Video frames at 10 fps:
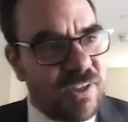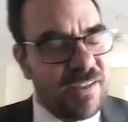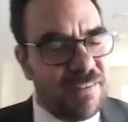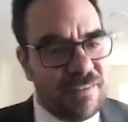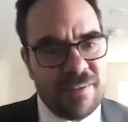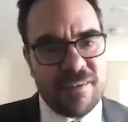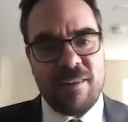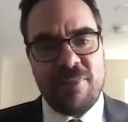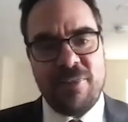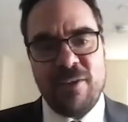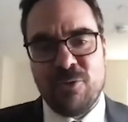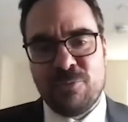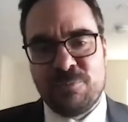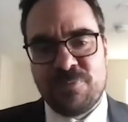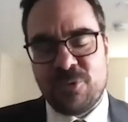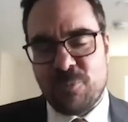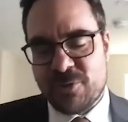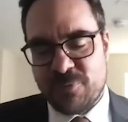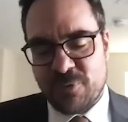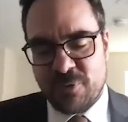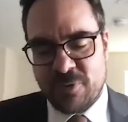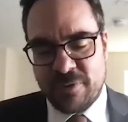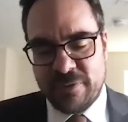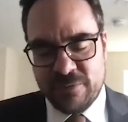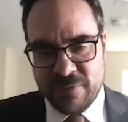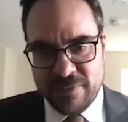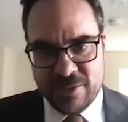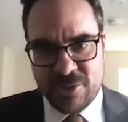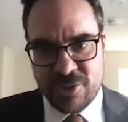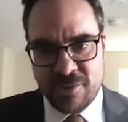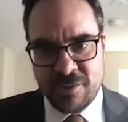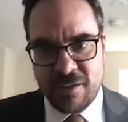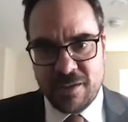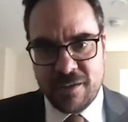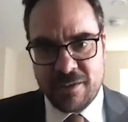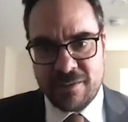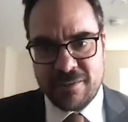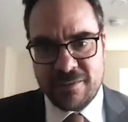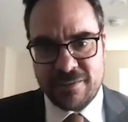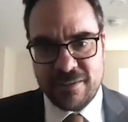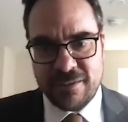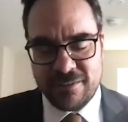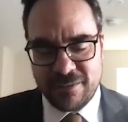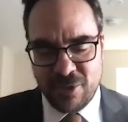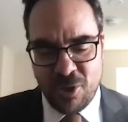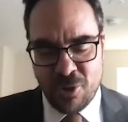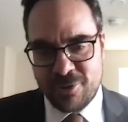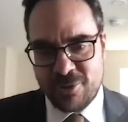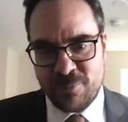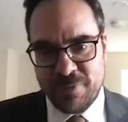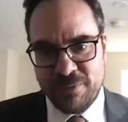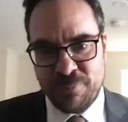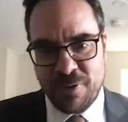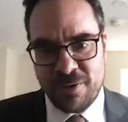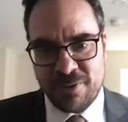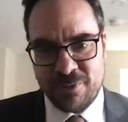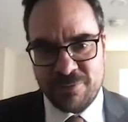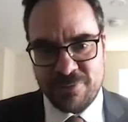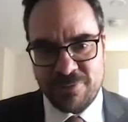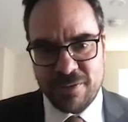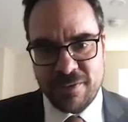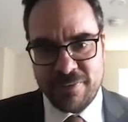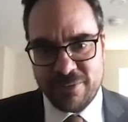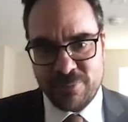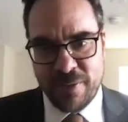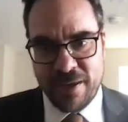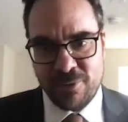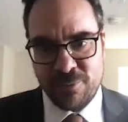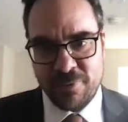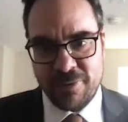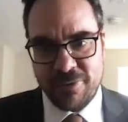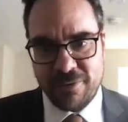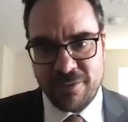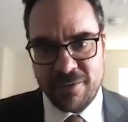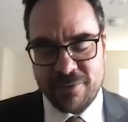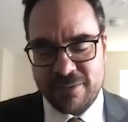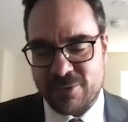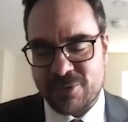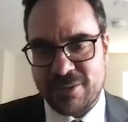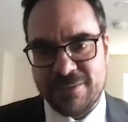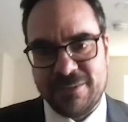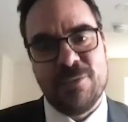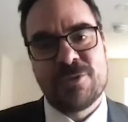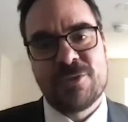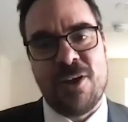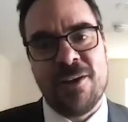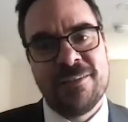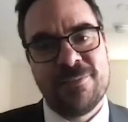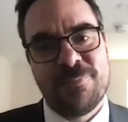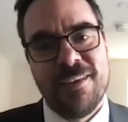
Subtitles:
And thank you so much for the invitation. And it is an honor to be part of this panel with such distinguished colleagues.